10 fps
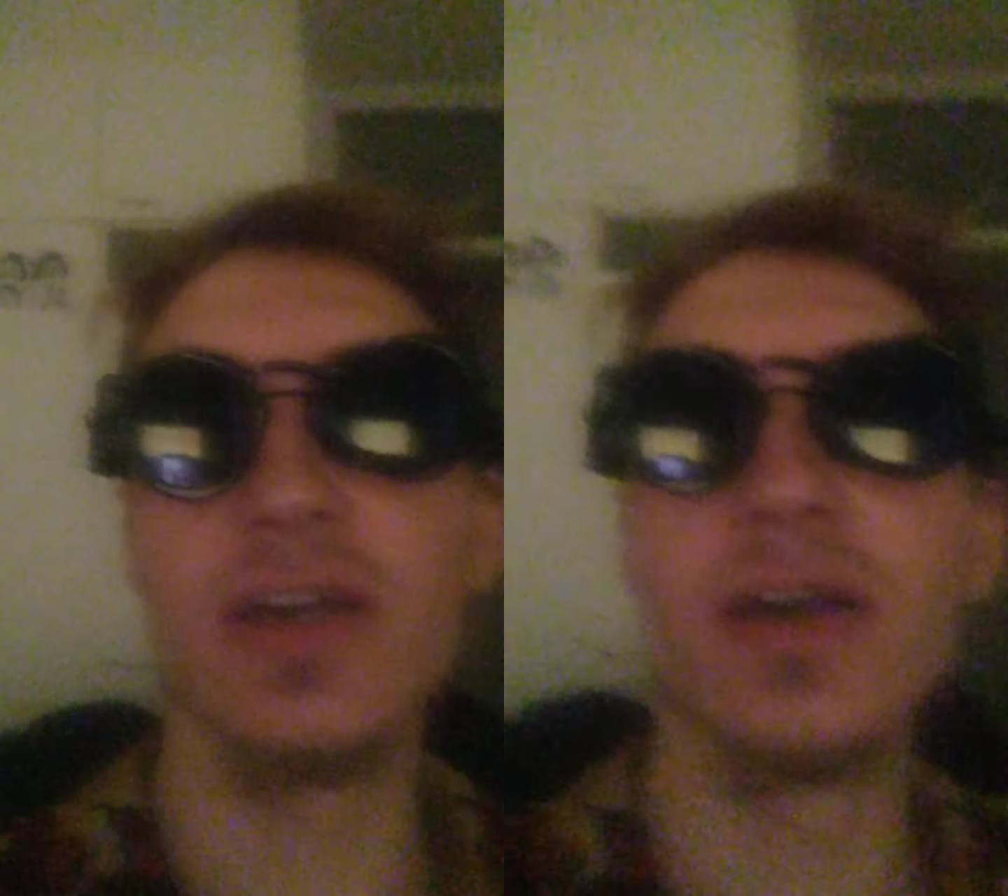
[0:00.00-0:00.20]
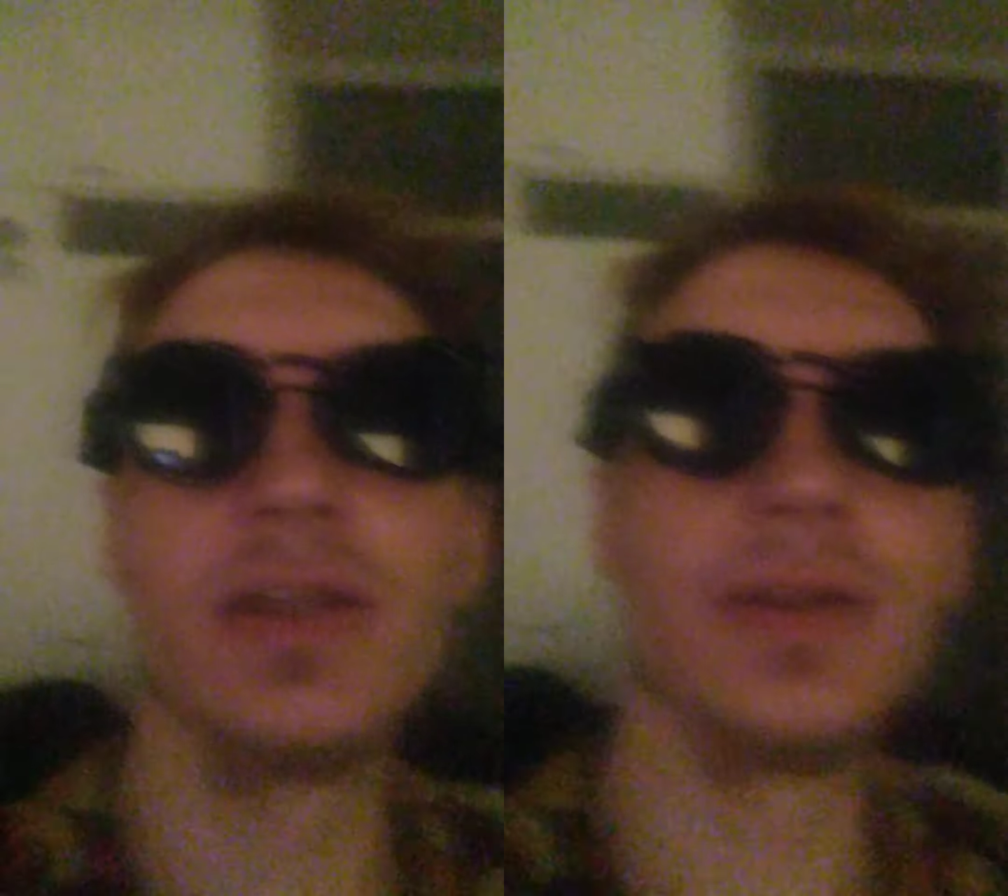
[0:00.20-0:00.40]

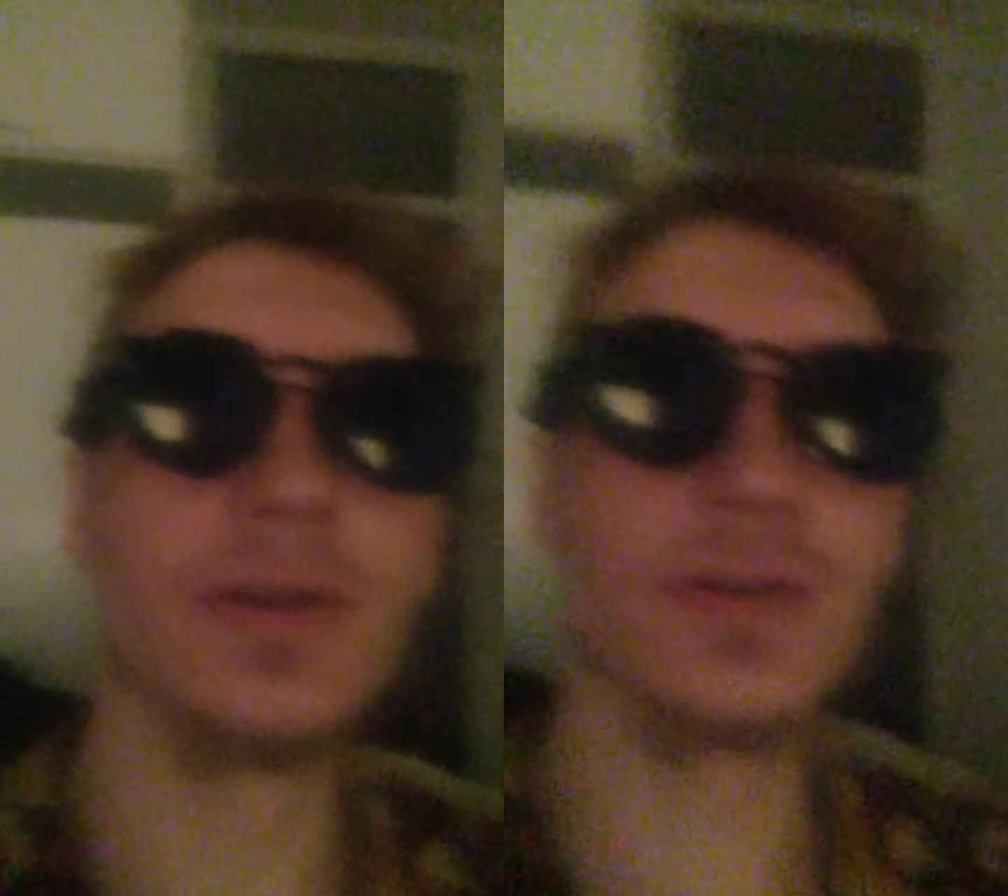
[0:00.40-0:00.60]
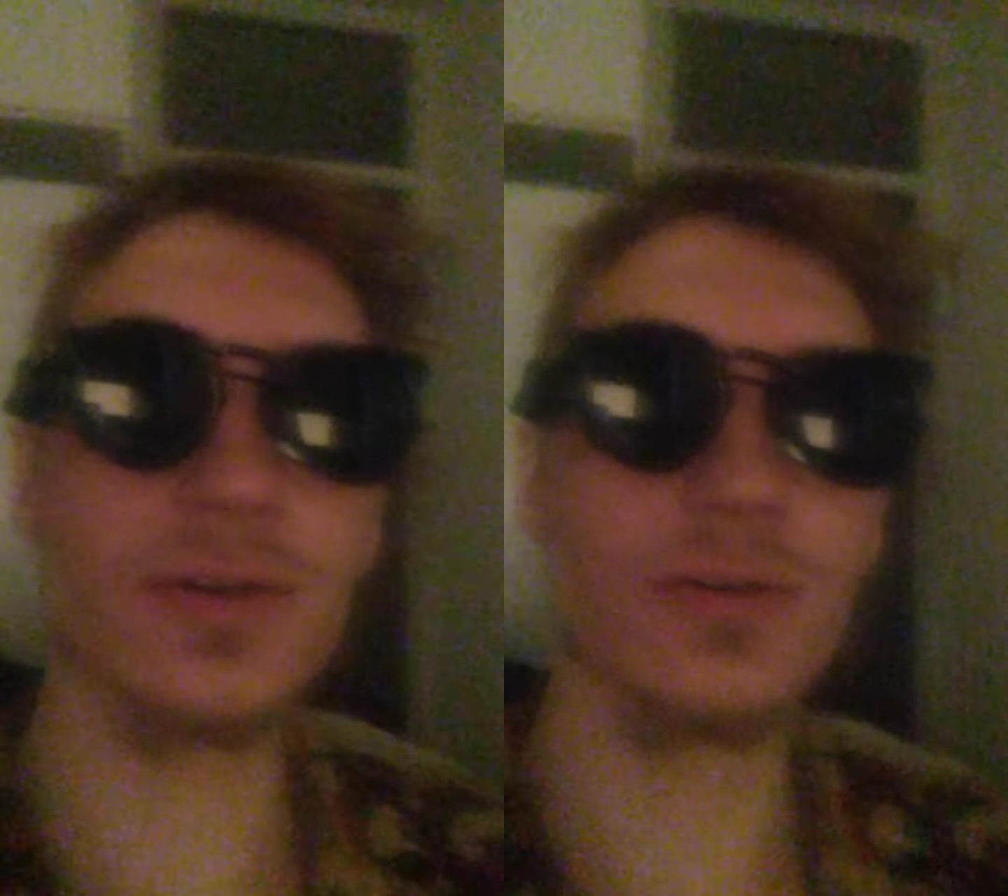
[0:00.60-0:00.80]

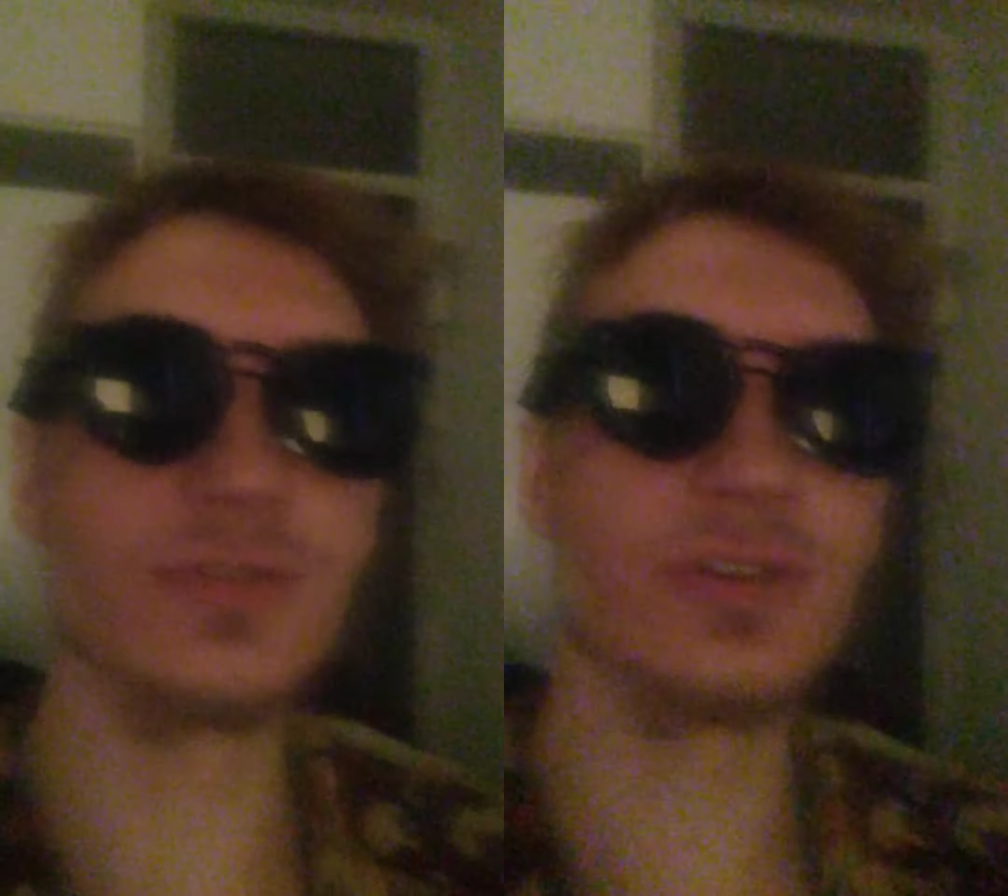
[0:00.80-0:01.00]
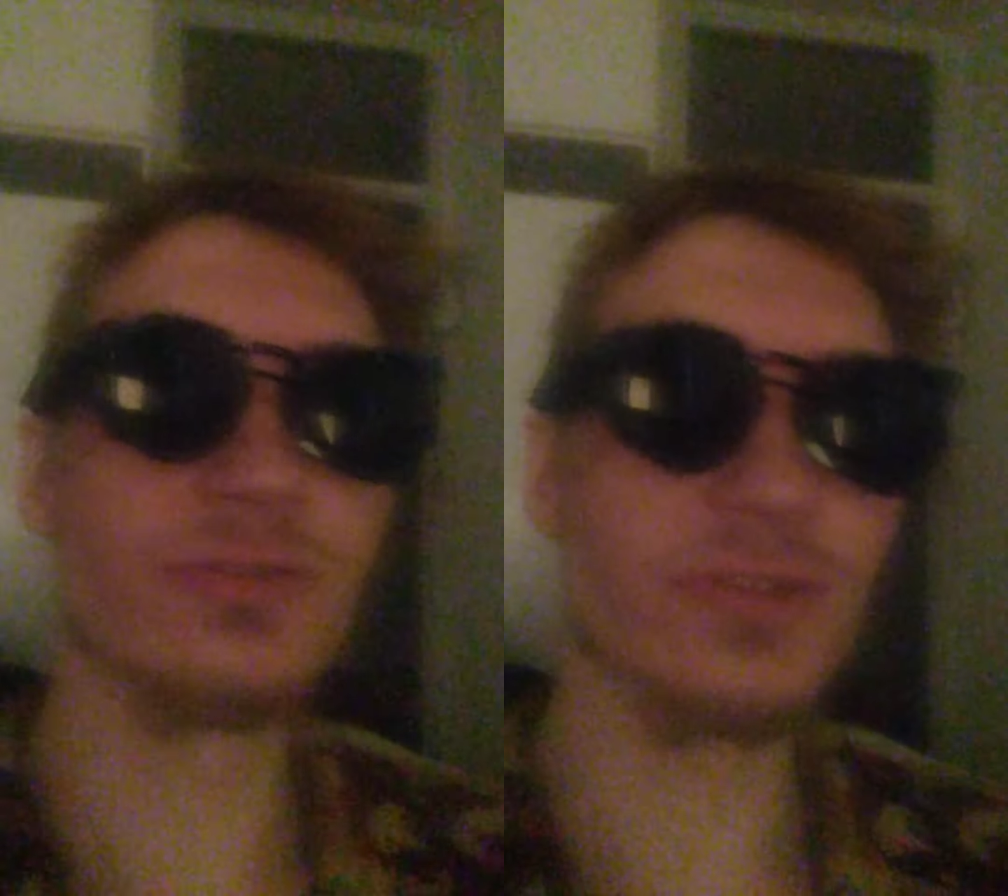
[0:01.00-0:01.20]
and
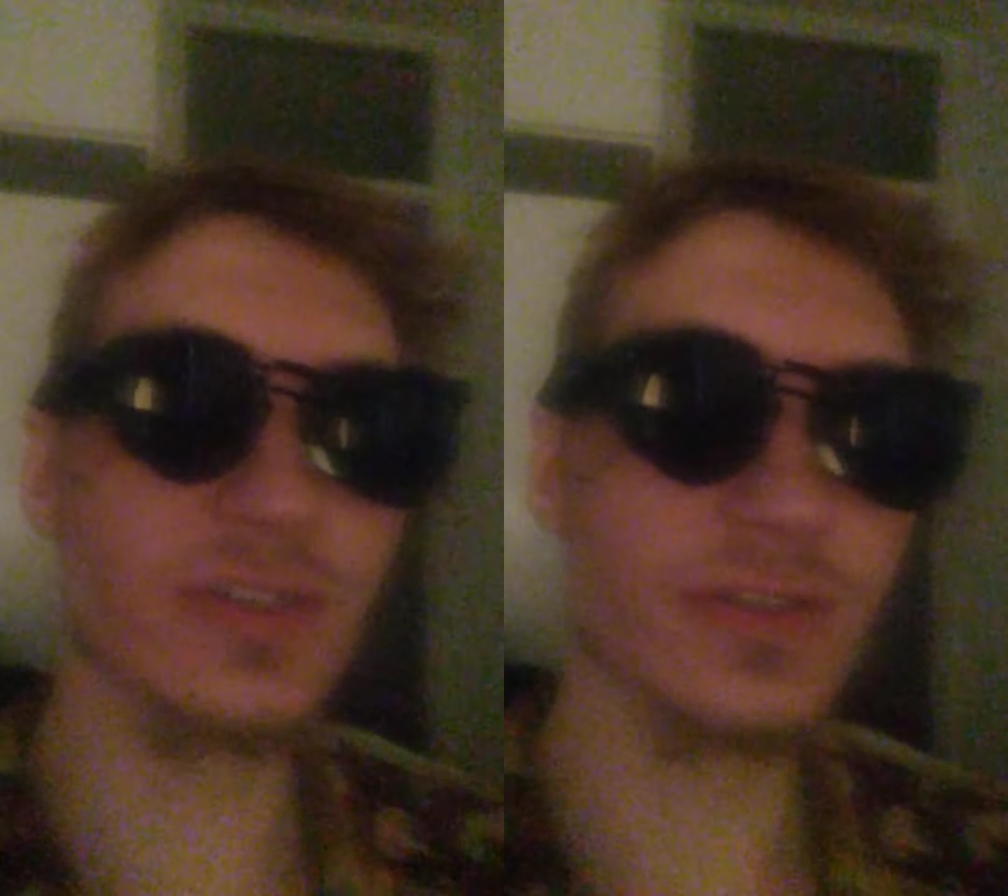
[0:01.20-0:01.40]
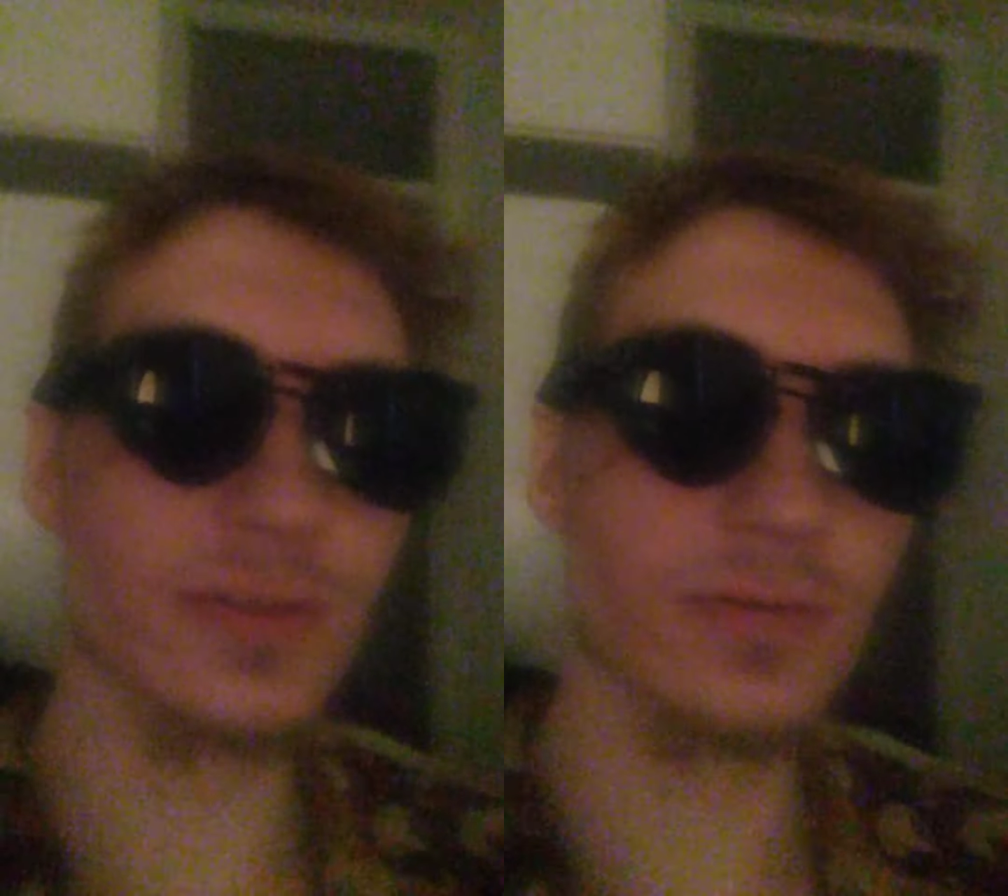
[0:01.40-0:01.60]

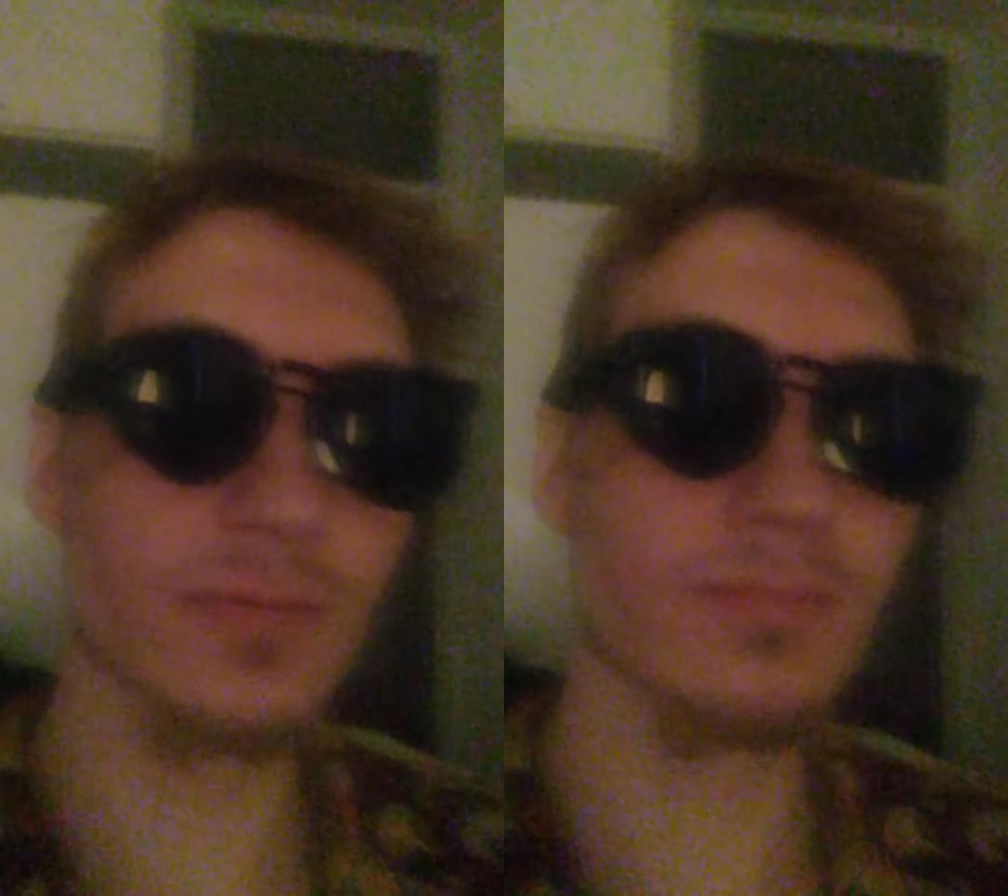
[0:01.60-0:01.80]
concentration.